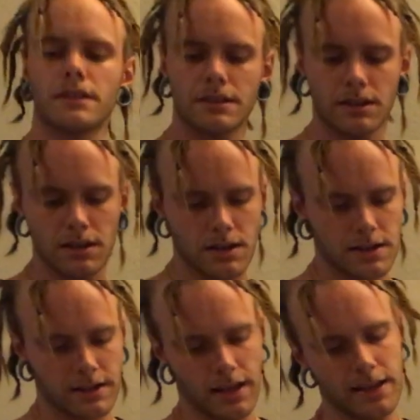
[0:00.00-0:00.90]
and
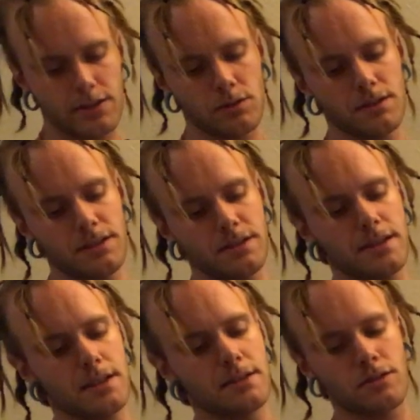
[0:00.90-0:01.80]
get each one of these
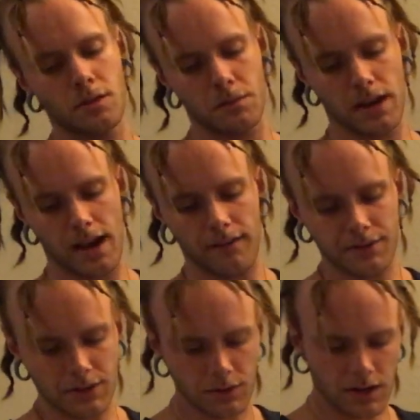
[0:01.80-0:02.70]
slits, so I'm gonna have
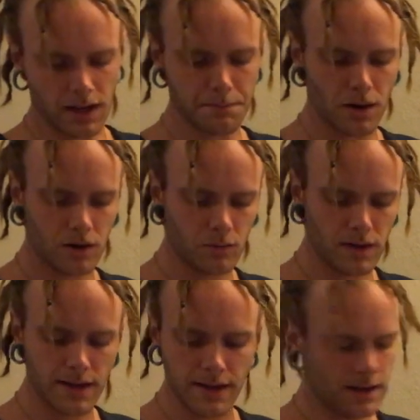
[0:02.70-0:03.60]
to do it like part
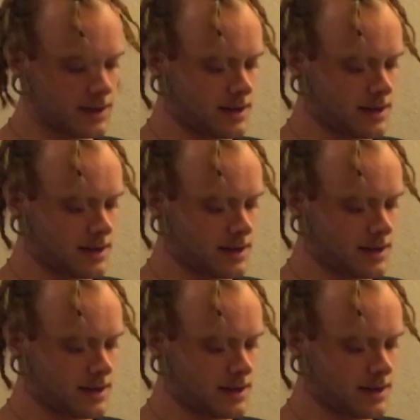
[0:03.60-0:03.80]
way,